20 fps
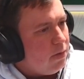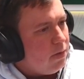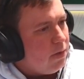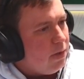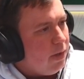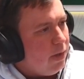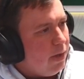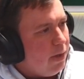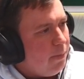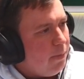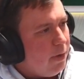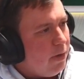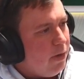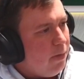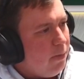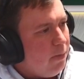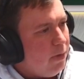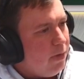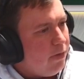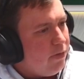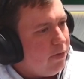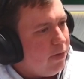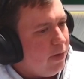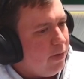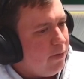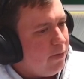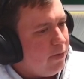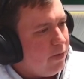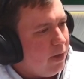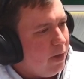And we don't want
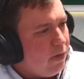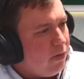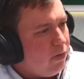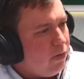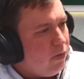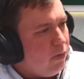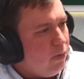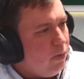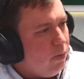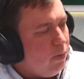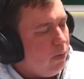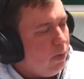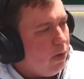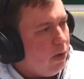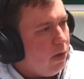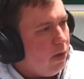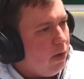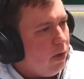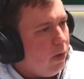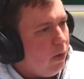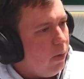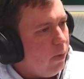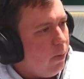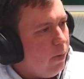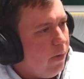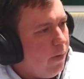ourselves to get too low.